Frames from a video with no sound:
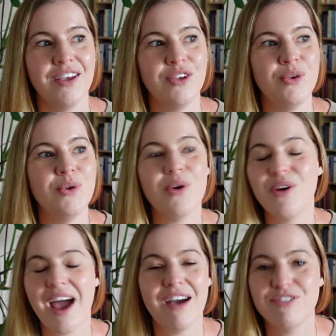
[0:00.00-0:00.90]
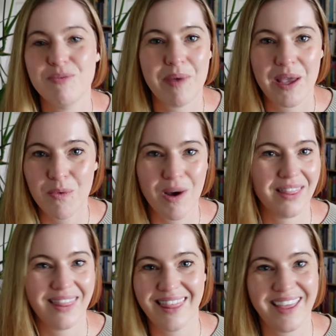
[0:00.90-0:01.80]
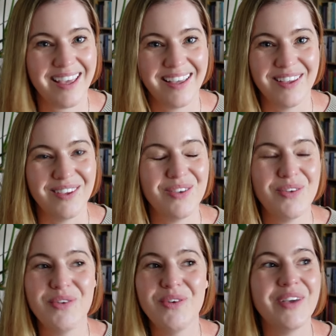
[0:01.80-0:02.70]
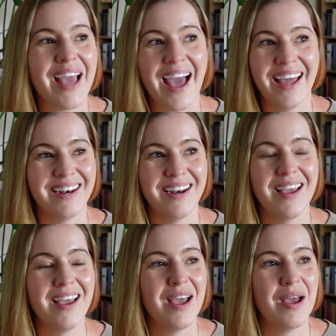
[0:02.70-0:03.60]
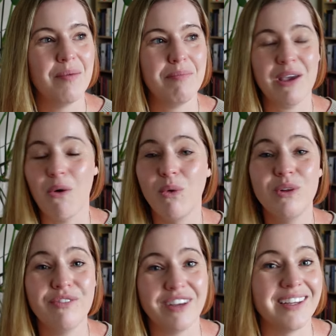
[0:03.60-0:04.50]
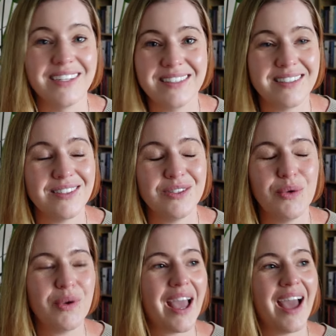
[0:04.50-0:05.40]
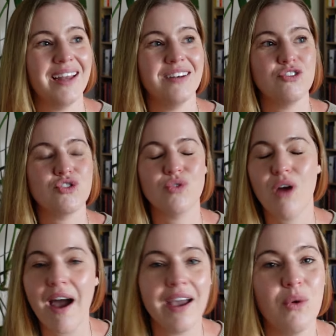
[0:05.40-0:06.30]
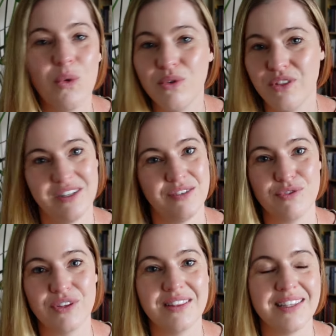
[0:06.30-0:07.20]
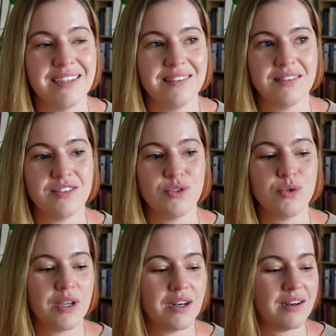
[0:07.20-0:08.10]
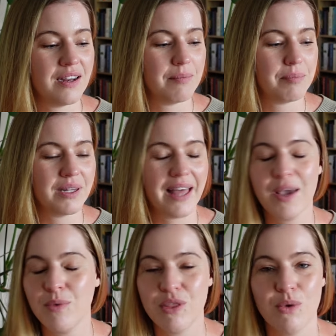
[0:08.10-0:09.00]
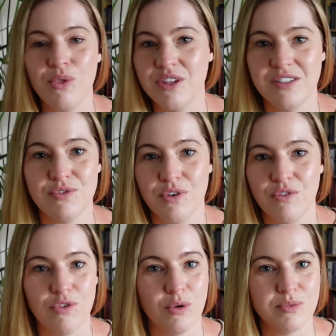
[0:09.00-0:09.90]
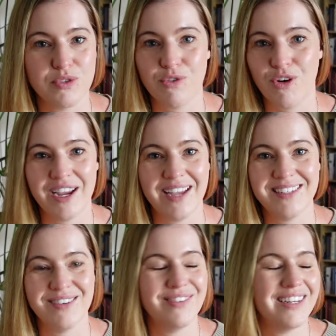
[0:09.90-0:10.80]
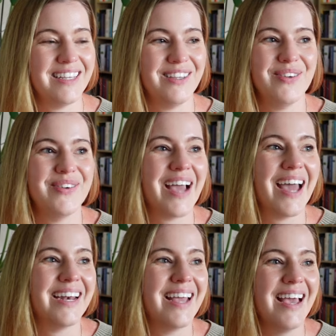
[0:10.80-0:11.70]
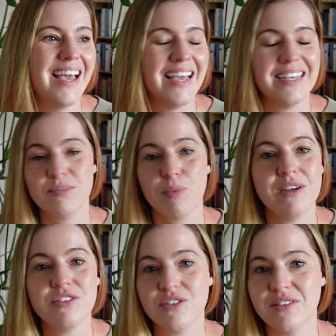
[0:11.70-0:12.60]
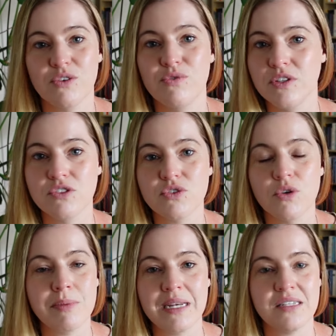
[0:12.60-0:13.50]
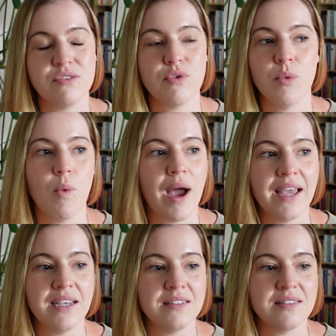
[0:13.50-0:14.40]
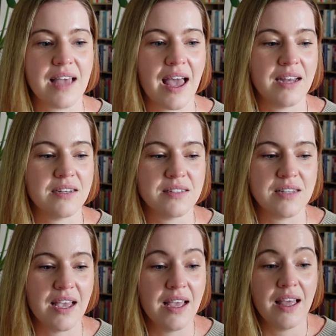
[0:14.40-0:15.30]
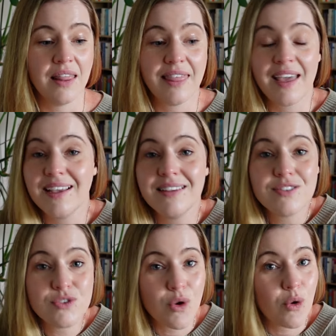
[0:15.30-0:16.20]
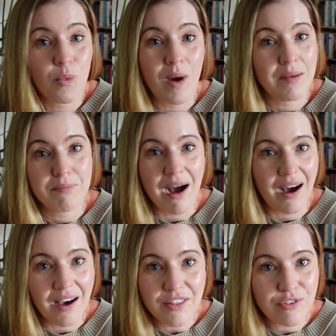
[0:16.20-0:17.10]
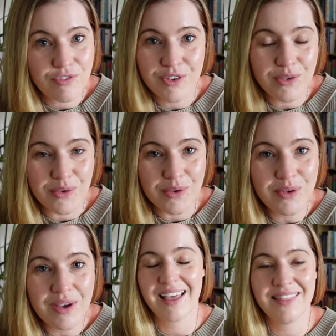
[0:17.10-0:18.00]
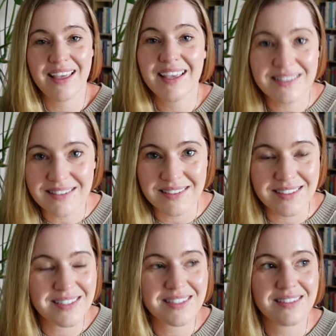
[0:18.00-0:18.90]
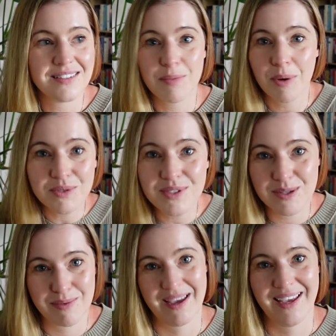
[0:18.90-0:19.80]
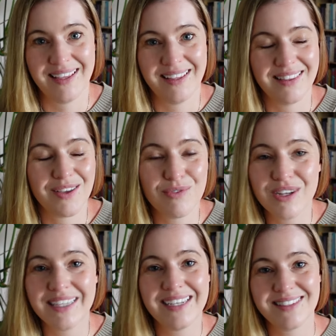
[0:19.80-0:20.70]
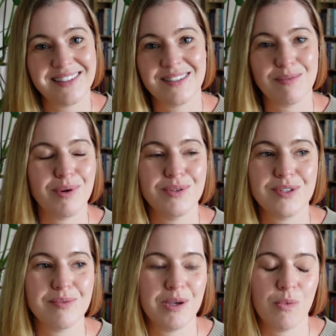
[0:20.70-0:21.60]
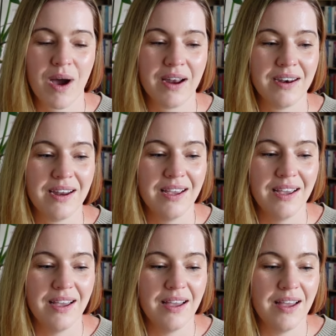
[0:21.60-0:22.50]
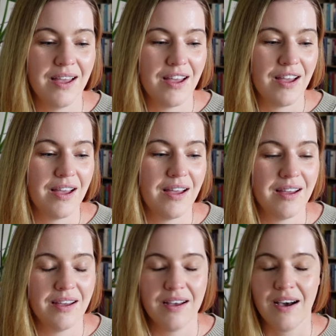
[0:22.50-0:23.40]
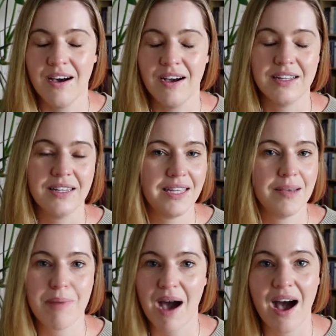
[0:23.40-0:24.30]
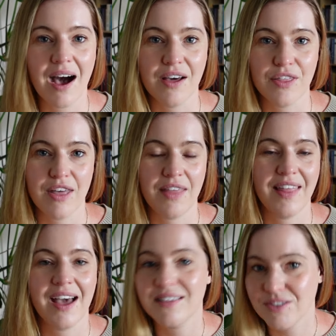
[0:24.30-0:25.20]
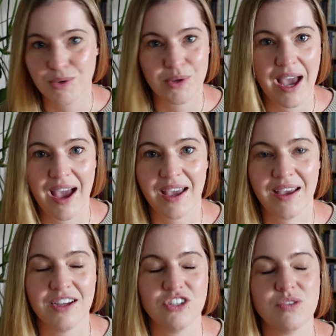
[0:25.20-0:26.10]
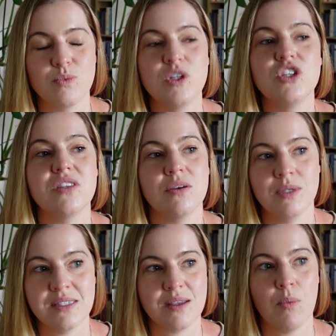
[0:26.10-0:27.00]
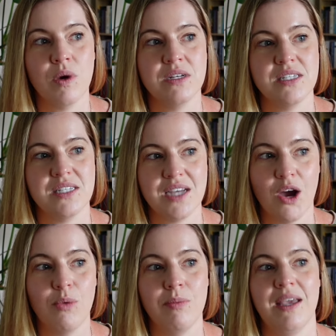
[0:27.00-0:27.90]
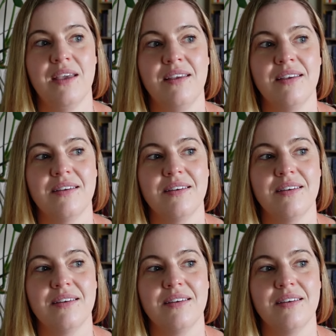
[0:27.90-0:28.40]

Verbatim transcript: You don't have to be one thing, you can be all of it. You can try all the different things. You can play with all the different forms of creativity. You can express yourself in so many different ways. And there is no one path for you, and there isn't supposed to be. There really isn't supposed to be one Ah, clear path, and that's okay. I just wish there was someone to tell me